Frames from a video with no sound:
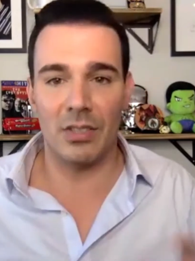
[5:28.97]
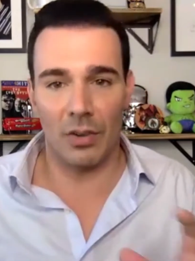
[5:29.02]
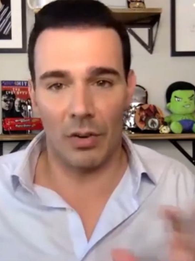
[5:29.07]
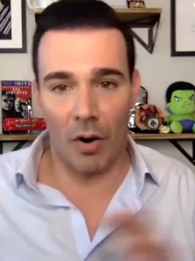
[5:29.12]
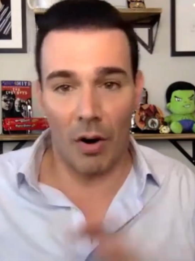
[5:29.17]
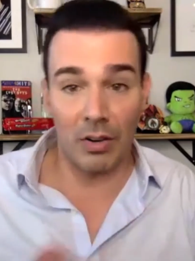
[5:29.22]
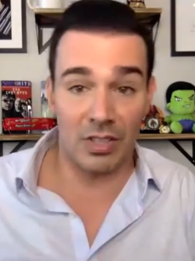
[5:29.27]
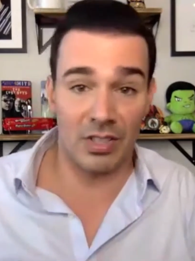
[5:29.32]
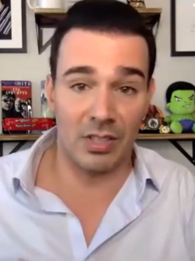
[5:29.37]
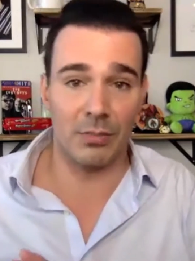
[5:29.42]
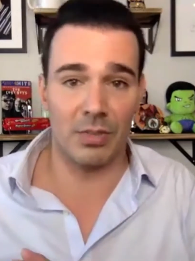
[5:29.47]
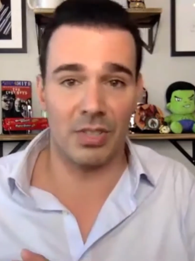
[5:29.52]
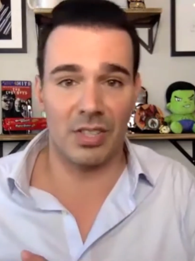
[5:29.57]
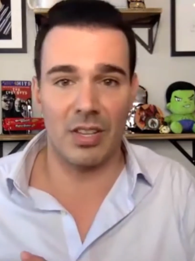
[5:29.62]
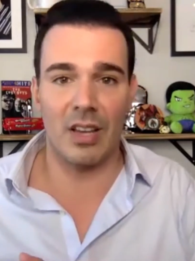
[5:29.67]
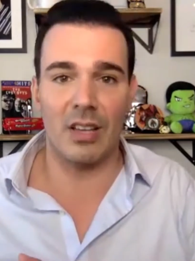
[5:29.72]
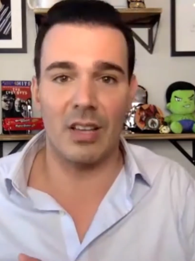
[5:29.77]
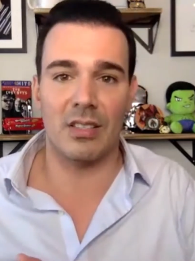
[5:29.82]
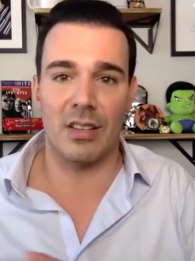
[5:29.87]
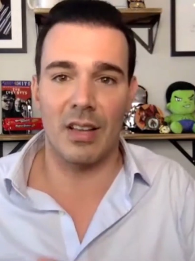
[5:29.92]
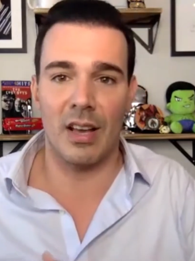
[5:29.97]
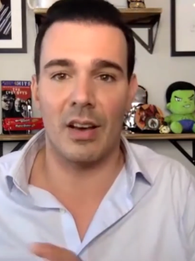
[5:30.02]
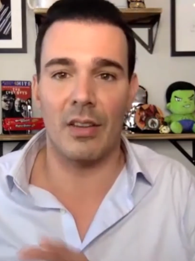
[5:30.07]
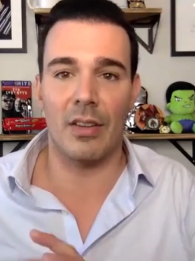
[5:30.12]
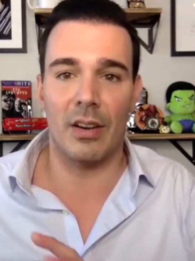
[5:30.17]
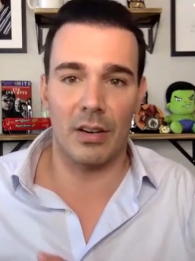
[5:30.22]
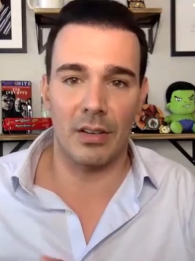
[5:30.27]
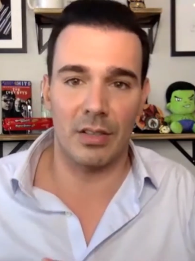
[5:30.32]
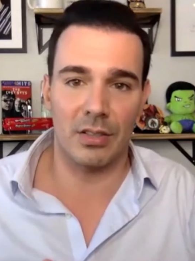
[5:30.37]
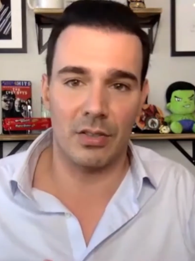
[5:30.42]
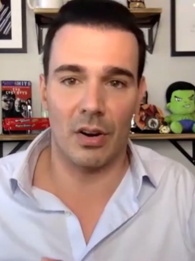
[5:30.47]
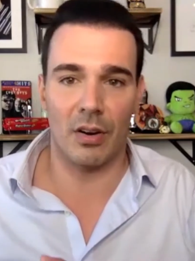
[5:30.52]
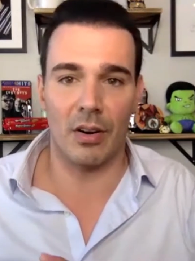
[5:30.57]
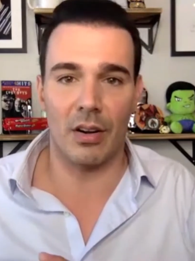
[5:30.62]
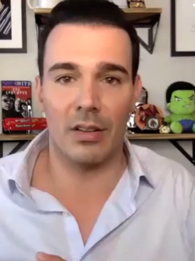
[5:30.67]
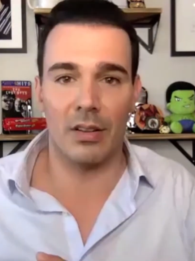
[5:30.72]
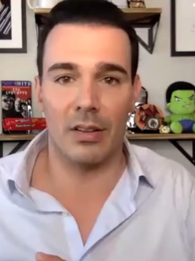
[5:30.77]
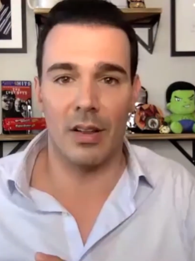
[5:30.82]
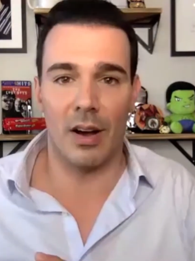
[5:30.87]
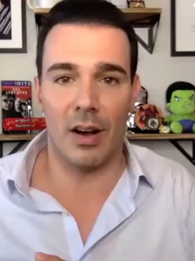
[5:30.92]
There are some states now that are
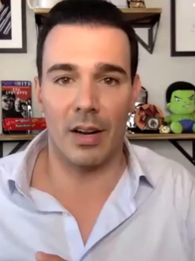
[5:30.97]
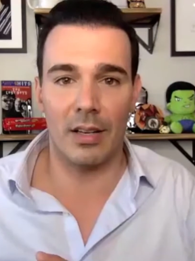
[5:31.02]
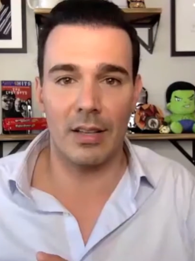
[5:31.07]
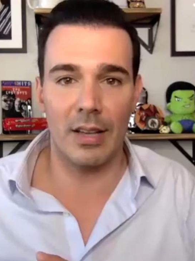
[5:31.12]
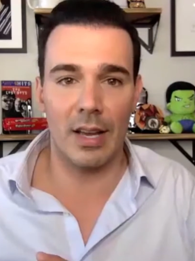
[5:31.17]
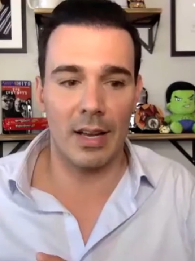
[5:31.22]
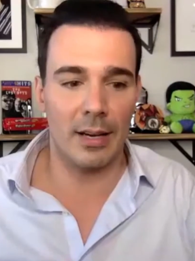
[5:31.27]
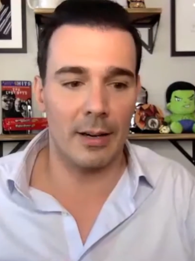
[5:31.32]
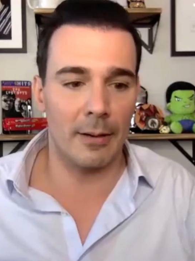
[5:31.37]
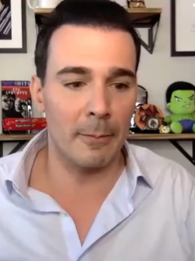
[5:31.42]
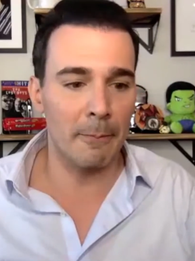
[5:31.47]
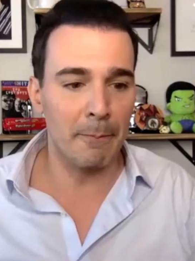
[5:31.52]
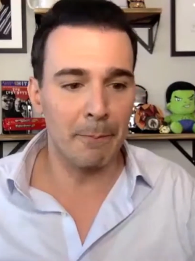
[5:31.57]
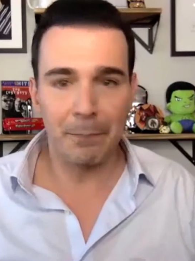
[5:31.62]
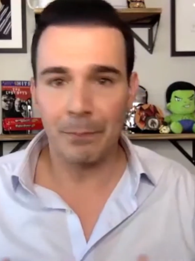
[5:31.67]
starting to lock down.